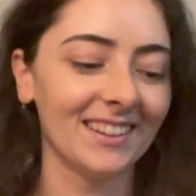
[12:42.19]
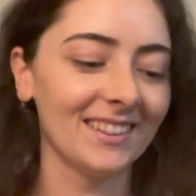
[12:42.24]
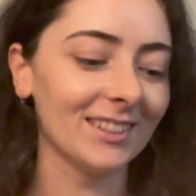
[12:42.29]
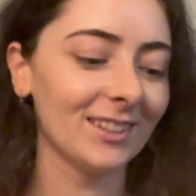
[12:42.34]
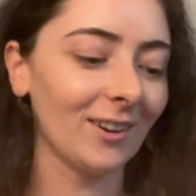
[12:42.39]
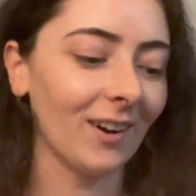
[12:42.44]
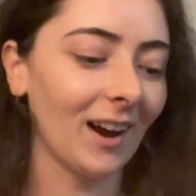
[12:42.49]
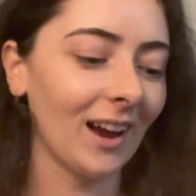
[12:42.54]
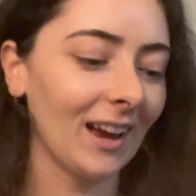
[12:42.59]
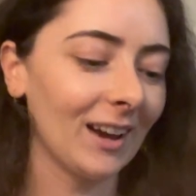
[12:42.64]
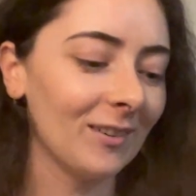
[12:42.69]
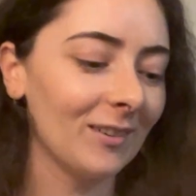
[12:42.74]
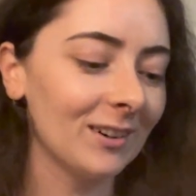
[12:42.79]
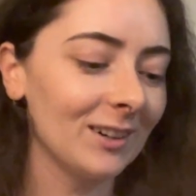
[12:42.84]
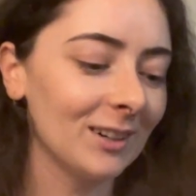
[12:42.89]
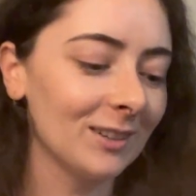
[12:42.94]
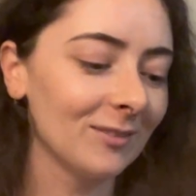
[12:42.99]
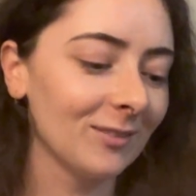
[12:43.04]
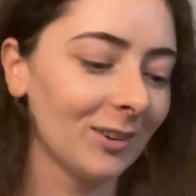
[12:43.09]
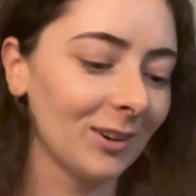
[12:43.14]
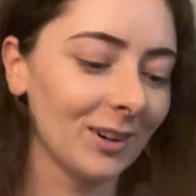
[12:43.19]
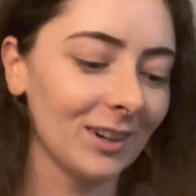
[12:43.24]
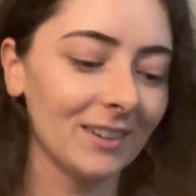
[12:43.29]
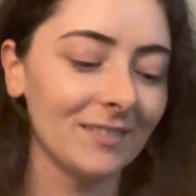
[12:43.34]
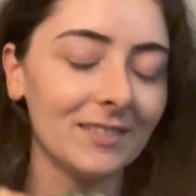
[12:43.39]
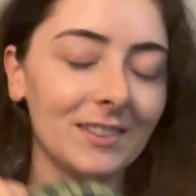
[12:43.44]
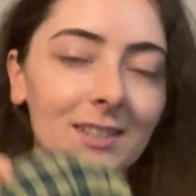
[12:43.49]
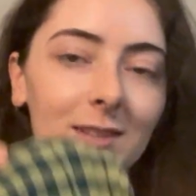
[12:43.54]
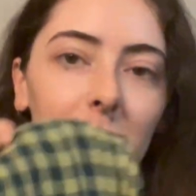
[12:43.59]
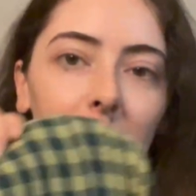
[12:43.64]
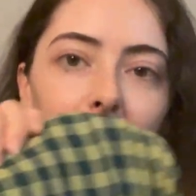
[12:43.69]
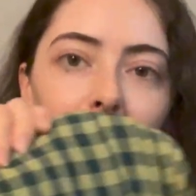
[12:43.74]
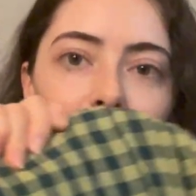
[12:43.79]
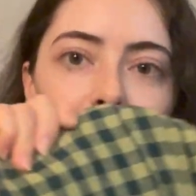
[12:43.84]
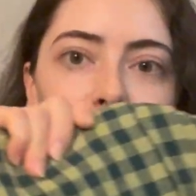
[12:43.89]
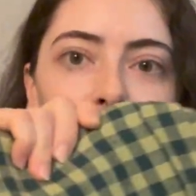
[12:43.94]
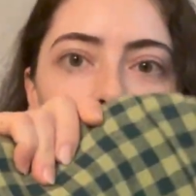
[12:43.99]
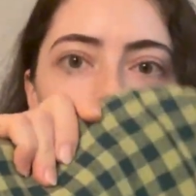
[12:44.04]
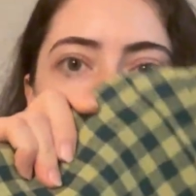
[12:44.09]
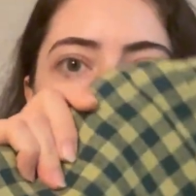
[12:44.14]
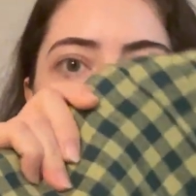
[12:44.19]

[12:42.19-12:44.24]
So I ordered more of this beautiful